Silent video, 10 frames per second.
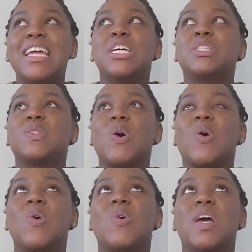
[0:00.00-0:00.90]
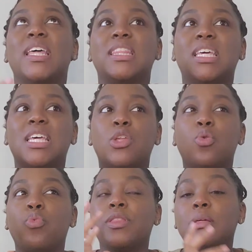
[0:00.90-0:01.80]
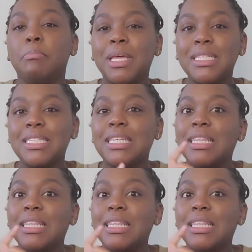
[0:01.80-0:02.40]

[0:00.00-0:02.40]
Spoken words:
So, and then with the Mented,